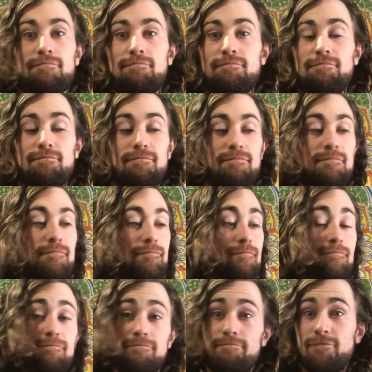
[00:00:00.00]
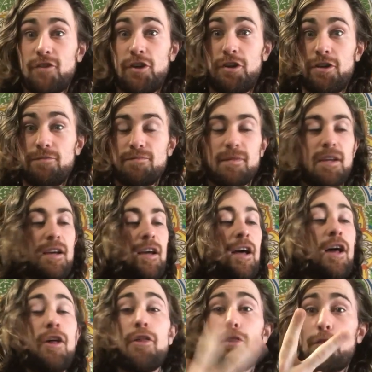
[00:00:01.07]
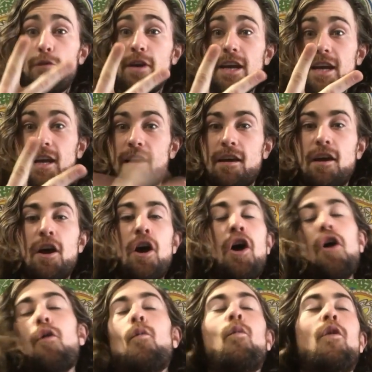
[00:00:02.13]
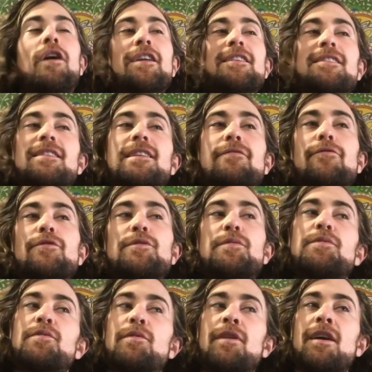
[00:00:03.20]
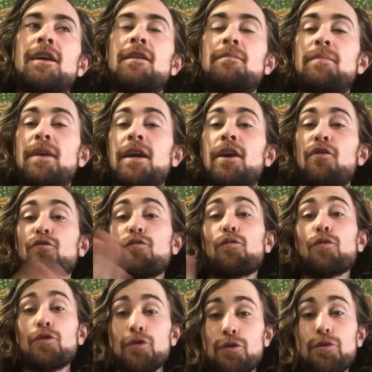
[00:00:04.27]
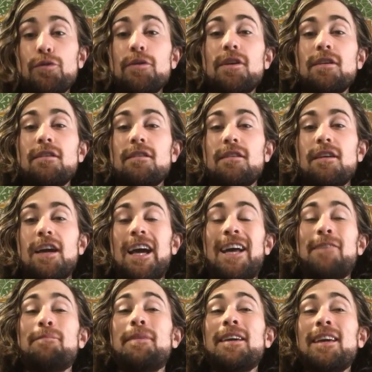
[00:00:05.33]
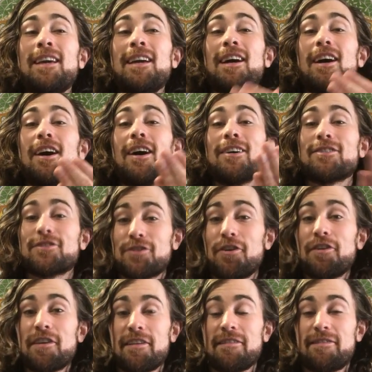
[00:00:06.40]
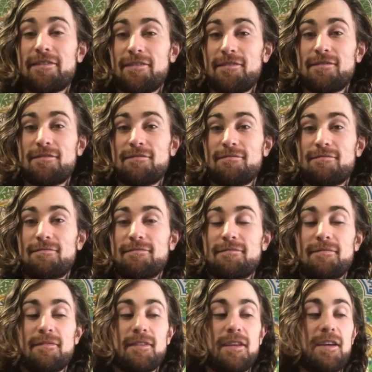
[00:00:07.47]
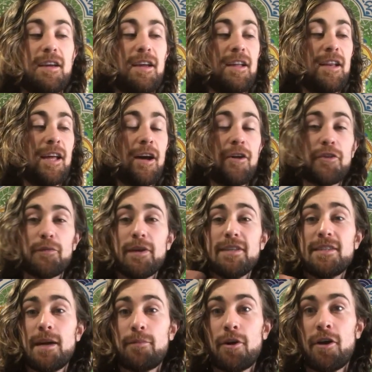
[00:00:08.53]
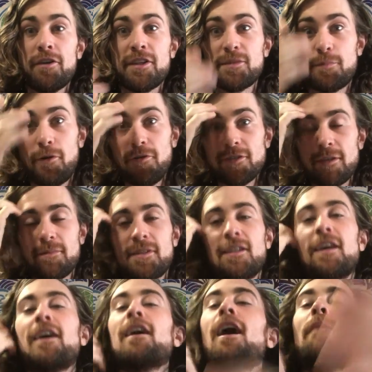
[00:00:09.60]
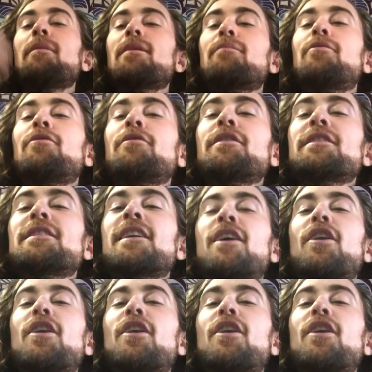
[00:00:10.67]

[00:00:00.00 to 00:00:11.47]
Do you know? 3, what is the difference between being rude and being assertive? Now, the reason I brought all these polls up today, I'm going to pull this in